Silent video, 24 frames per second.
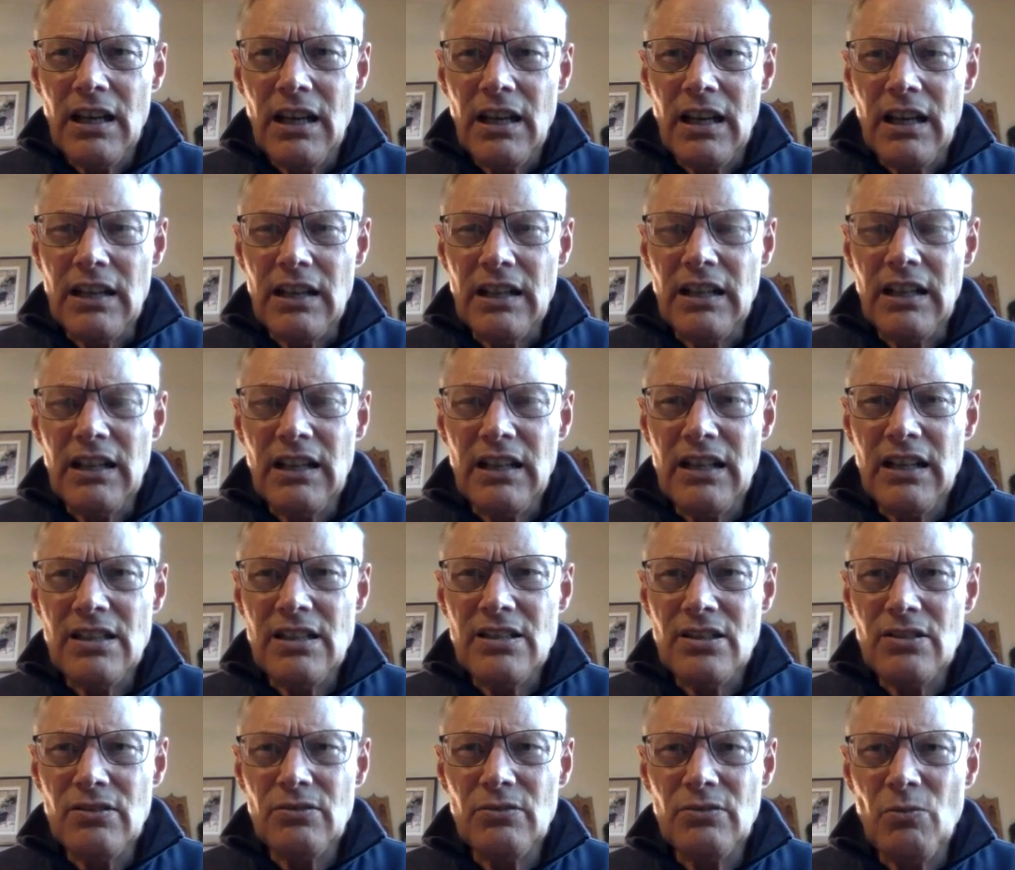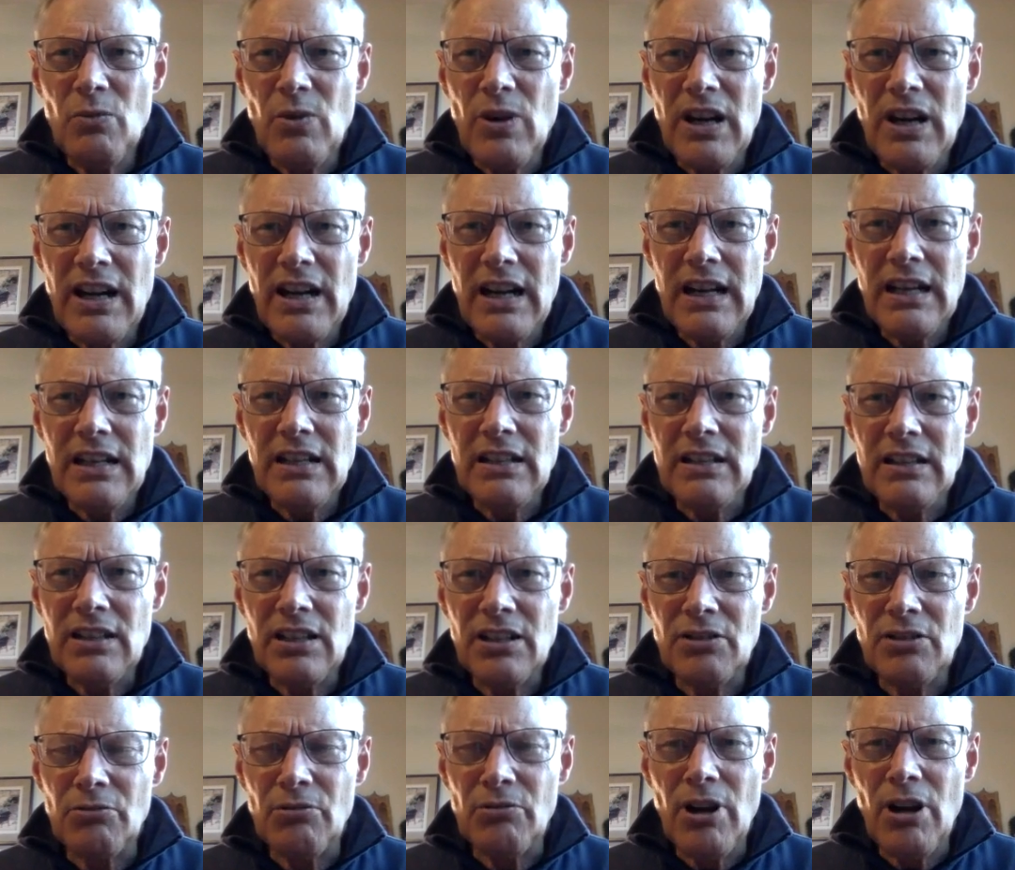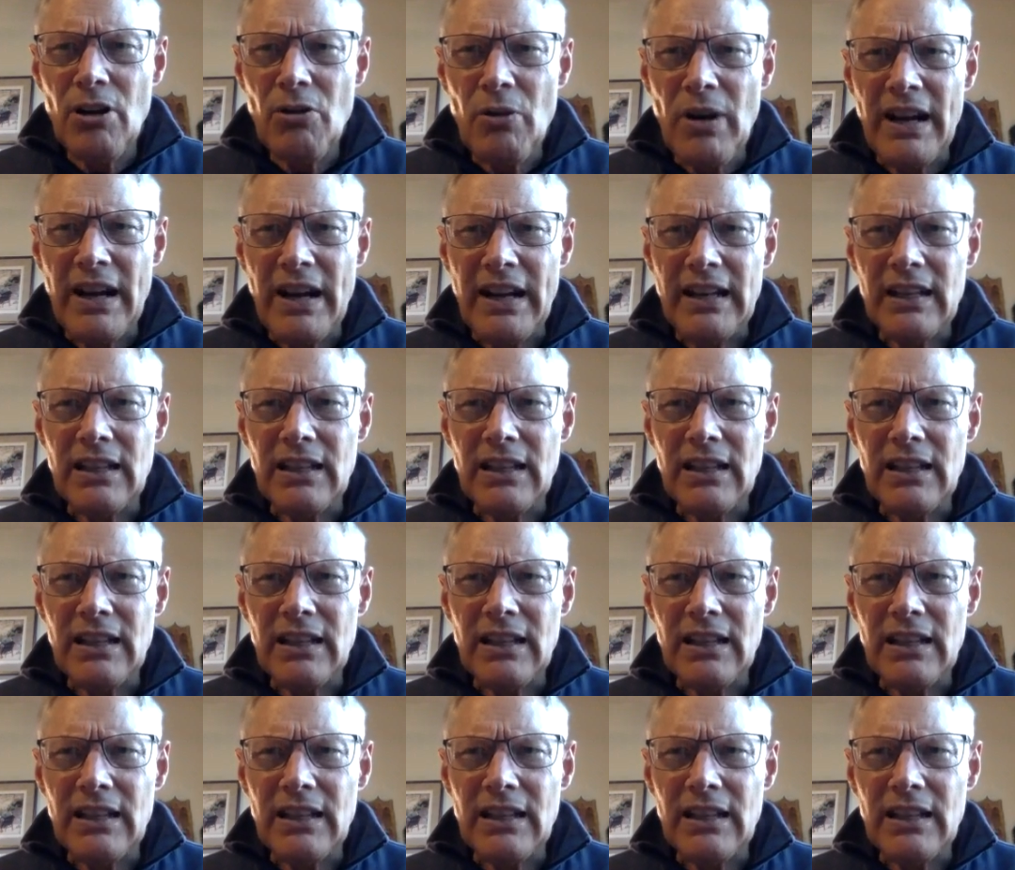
in its own way heroic